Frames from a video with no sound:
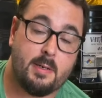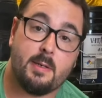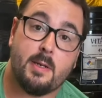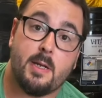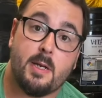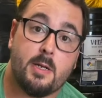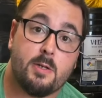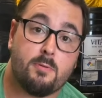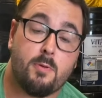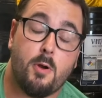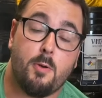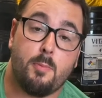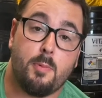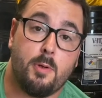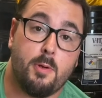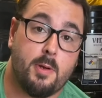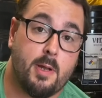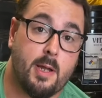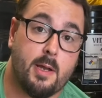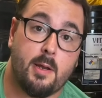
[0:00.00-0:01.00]
it is rope.
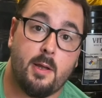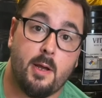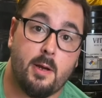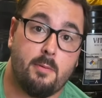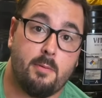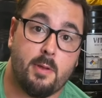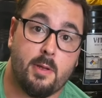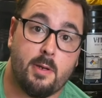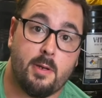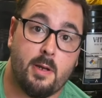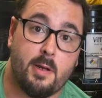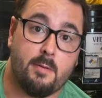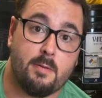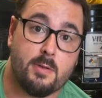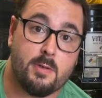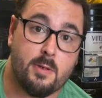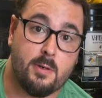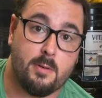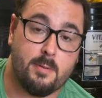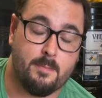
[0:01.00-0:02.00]
You can cut it with a knife.
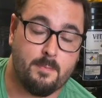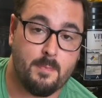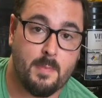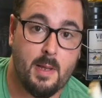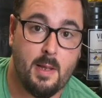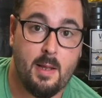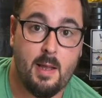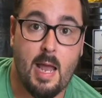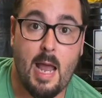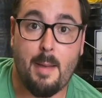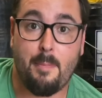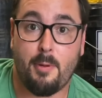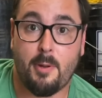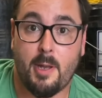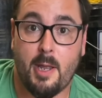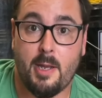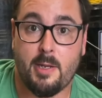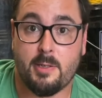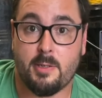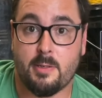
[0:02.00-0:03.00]
So
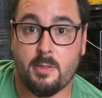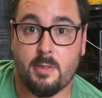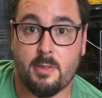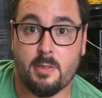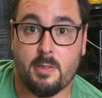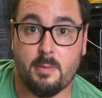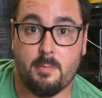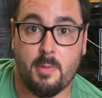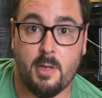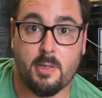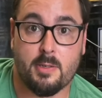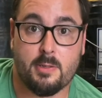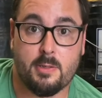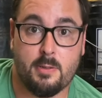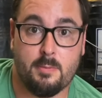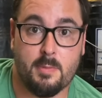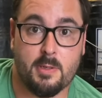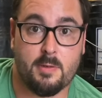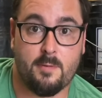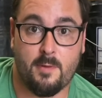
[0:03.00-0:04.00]
application is the must. You
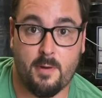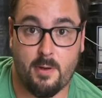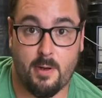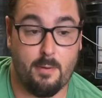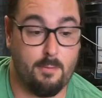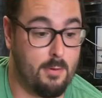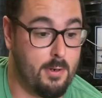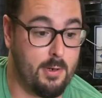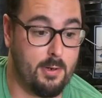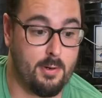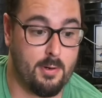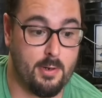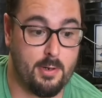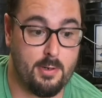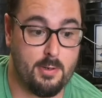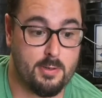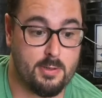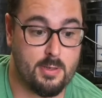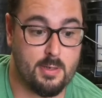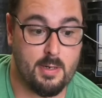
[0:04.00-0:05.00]
must figure out what you're going to
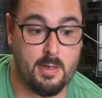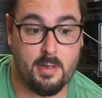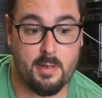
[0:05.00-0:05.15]
use it and